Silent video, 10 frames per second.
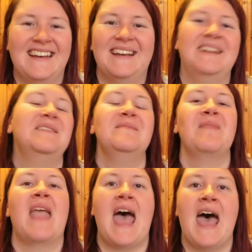
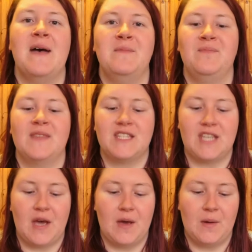um,
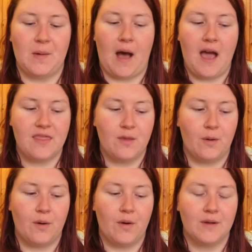so I
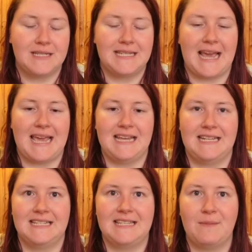thought today
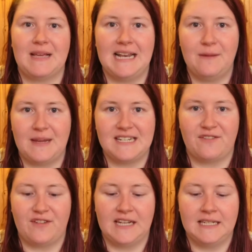something a little bit
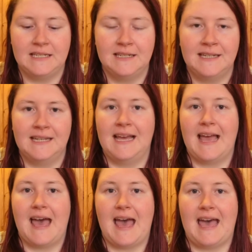different
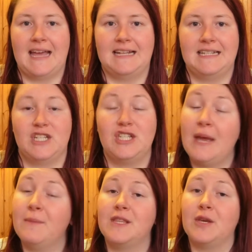and
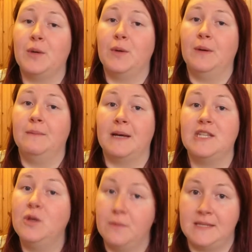share with you my
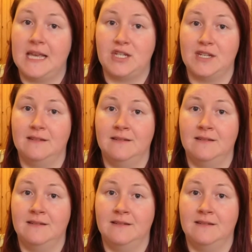new obsession